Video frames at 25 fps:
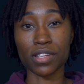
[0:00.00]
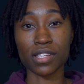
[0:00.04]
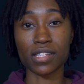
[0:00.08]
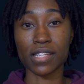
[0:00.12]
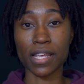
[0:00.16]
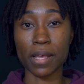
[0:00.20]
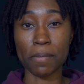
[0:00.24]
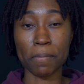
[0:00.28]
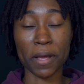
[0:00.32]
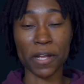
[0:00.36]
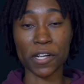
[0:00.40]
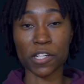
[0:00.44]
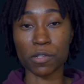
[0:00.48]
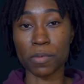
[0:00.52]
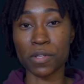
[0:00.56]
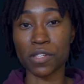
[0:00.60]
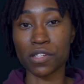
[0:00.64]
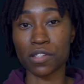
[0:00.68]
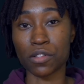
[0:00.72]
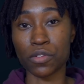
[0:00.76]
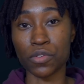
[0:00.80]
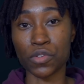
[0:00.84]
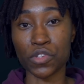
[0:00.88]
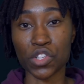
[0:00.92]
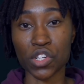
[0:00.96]
state management
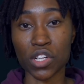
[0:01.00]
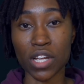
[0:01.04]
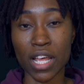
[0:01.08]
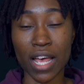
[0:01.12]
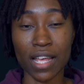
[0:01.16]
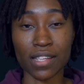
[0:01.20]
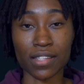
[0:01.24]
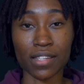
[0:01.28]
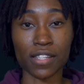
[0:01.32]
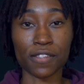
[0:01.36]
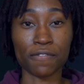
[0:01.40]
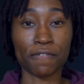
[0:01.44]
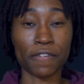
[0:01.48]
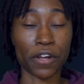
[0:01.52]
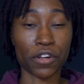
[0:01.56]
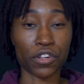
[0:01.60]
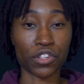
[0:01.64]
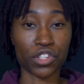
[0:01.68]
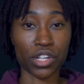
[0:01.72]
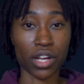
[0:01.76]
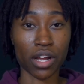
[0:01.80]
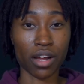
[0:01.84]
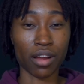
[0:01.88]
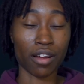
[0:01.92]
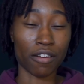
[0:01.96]
solution has its fair
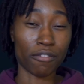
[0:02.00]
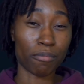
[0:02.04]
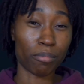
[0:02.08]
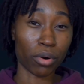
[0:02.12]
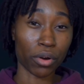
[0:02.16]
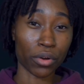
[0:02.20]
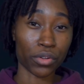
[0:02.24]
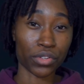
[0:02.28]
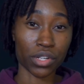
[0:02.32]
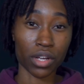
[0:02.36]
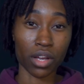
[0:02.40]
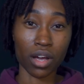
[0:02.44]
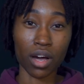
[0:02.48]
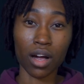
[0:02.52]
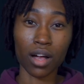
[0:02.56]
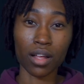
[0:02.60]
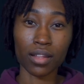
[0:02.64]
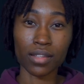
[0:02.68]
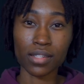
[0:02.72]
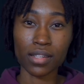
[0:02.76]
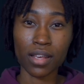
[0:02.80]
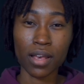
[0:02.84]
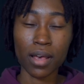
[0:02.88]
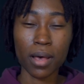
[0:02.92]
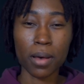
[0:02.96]
share of pros and cons,